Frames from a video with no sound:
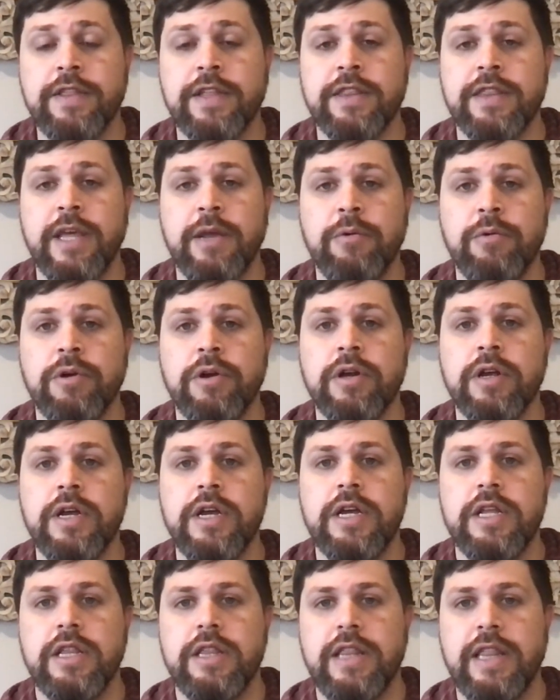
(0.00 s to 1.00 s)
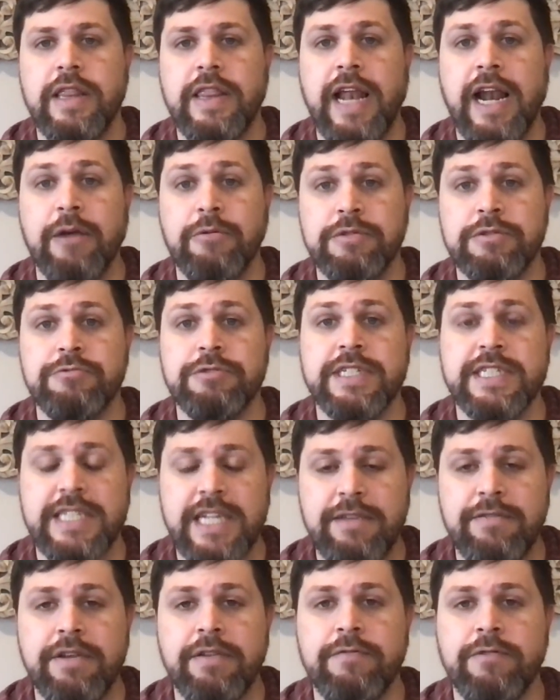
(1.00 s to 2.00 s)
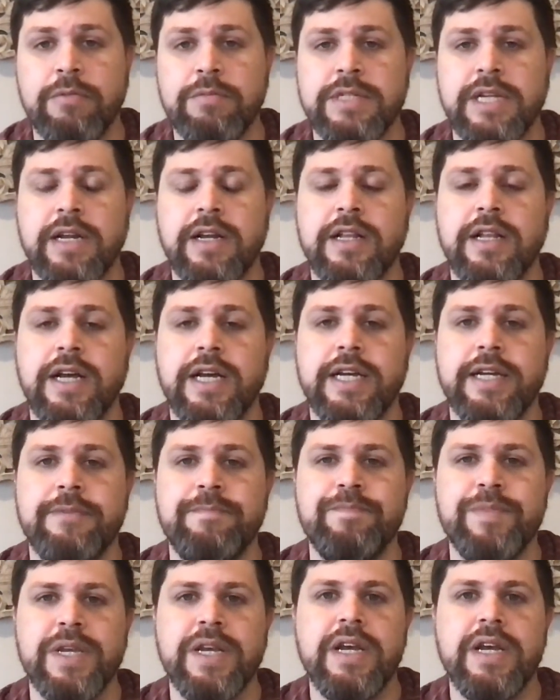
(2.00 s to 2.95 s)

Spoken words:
that I was receiving from said client.